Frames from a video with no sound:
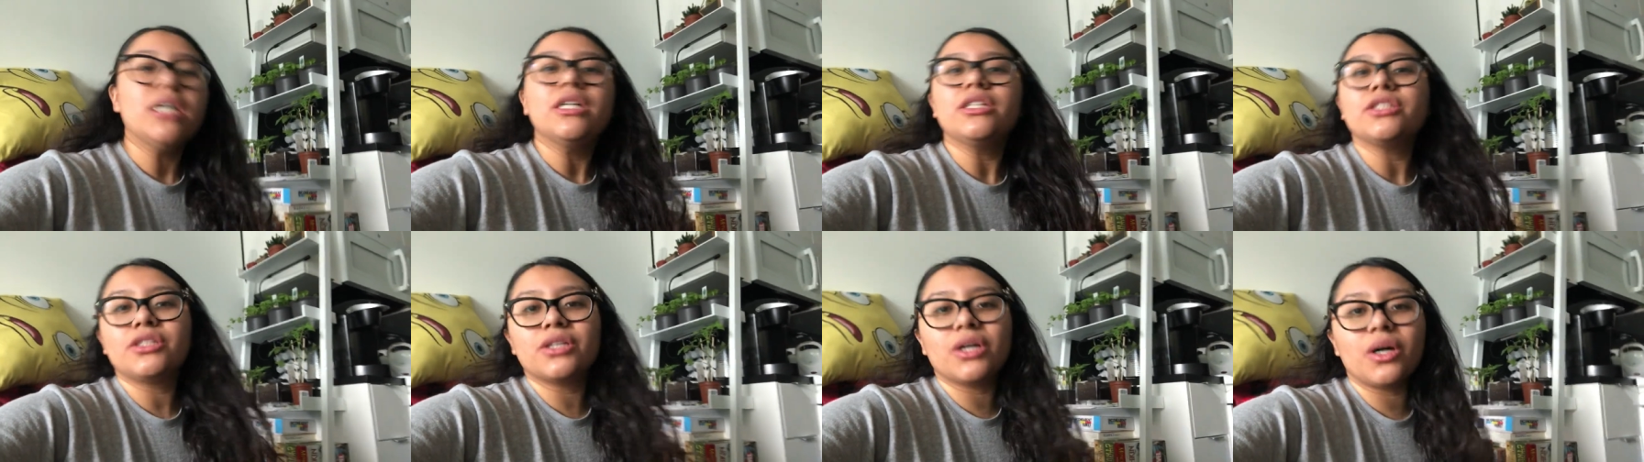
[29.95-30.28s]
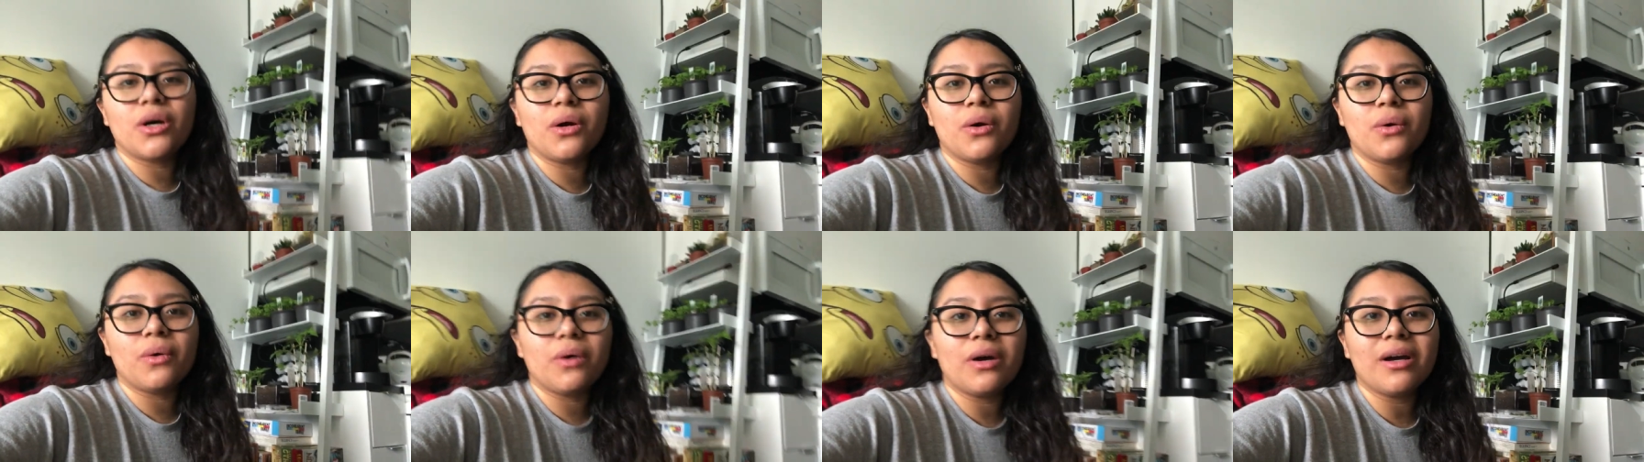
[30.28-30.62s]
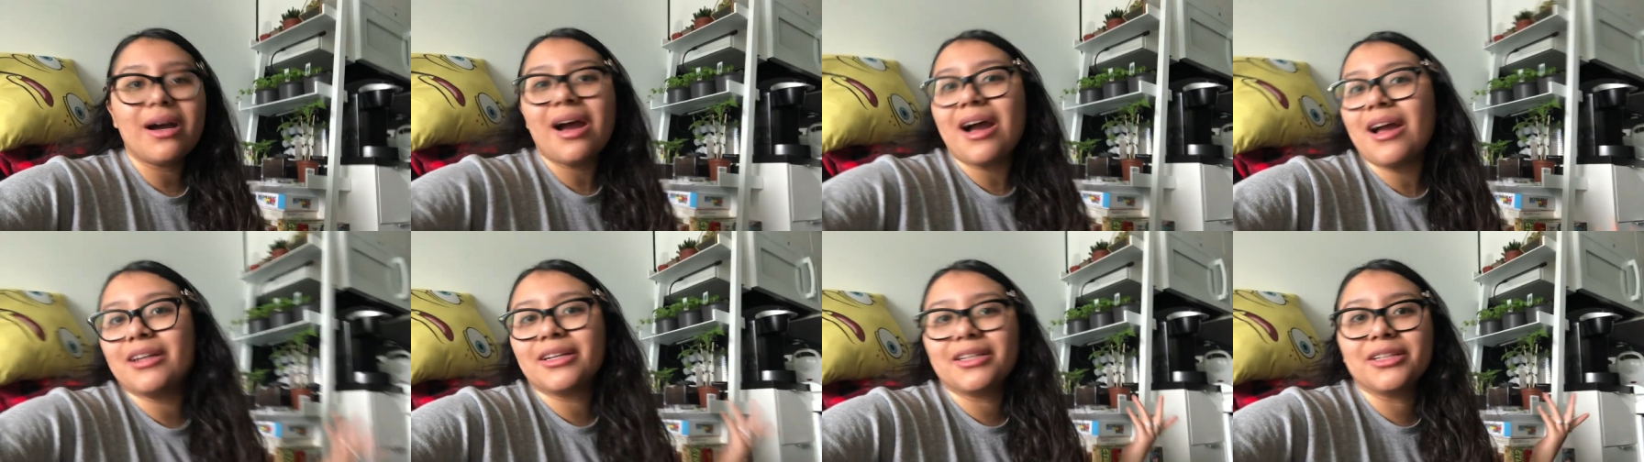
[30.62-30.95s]
So
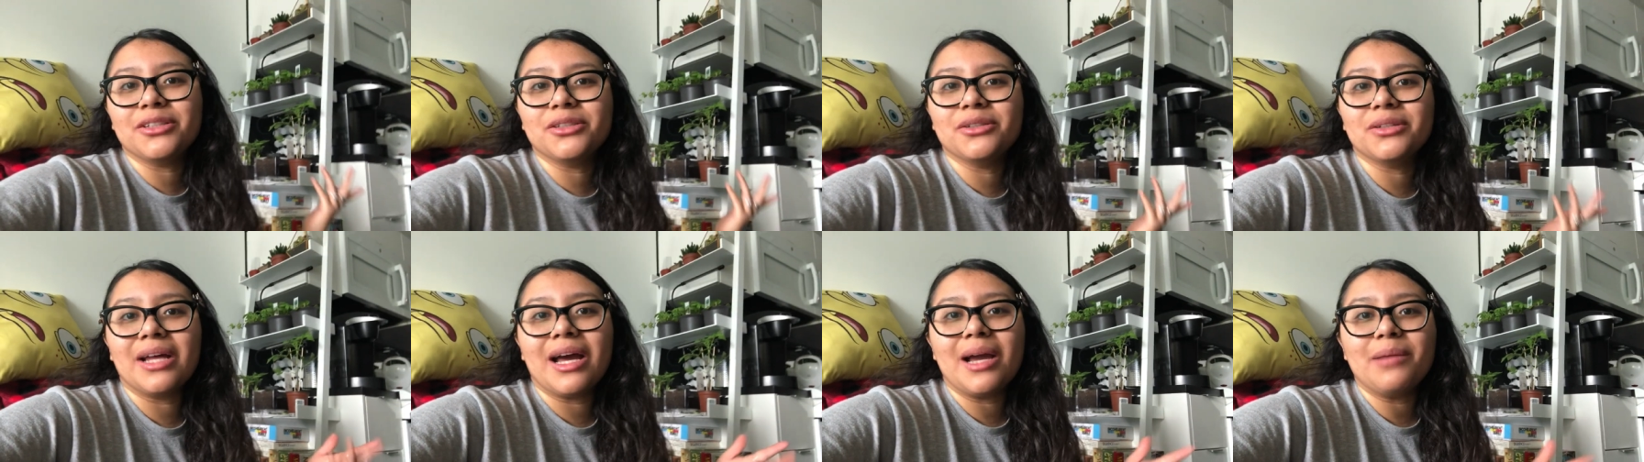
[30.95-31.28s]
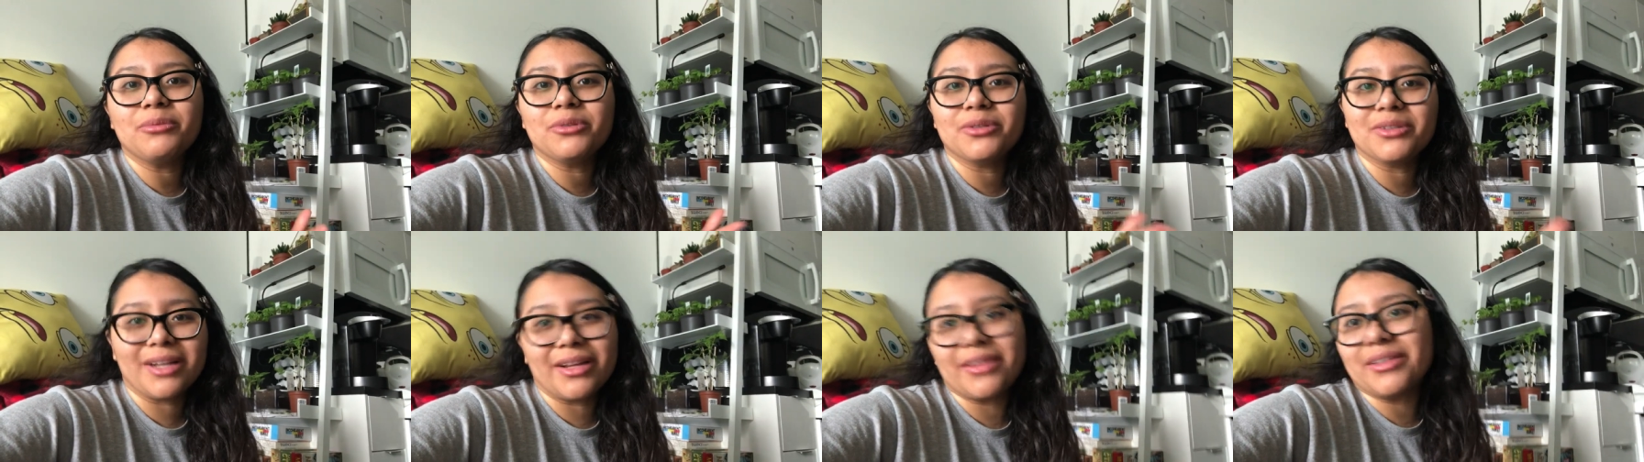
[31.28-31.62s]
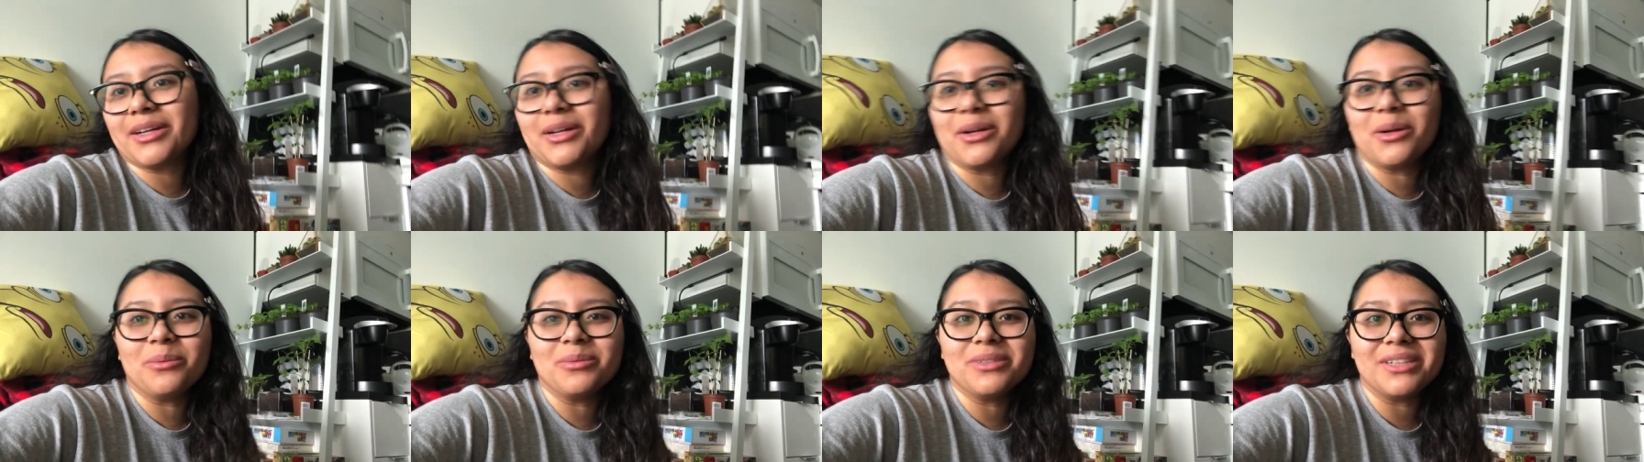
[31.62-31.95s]
I can do that. I'm doing nothing
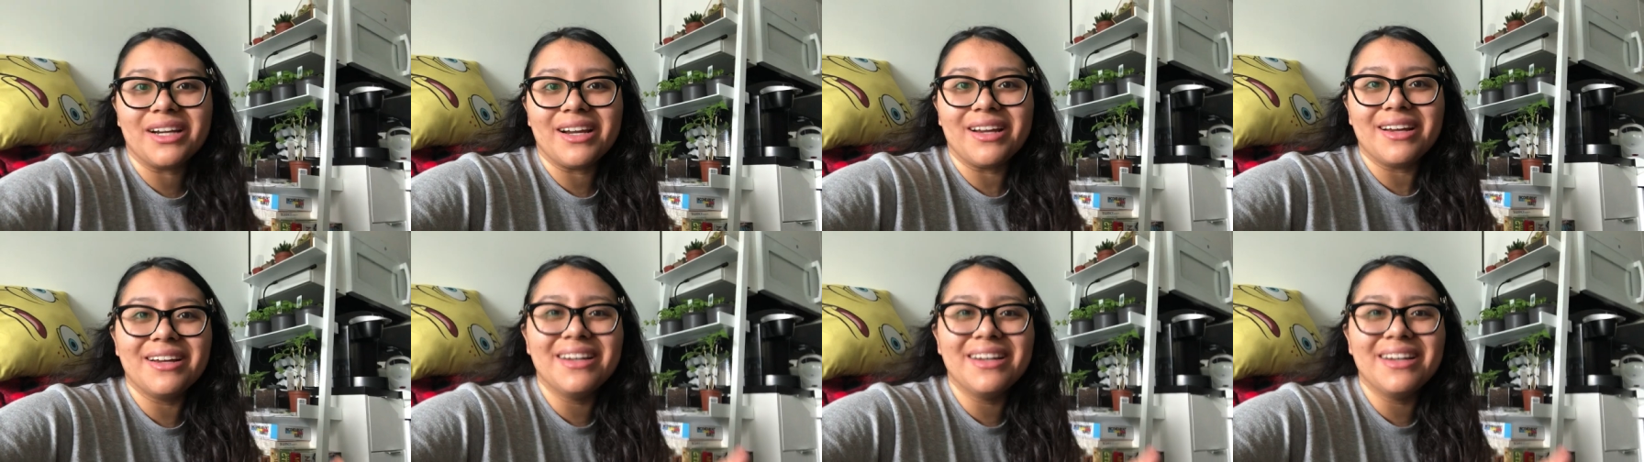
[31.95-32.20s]
at home today.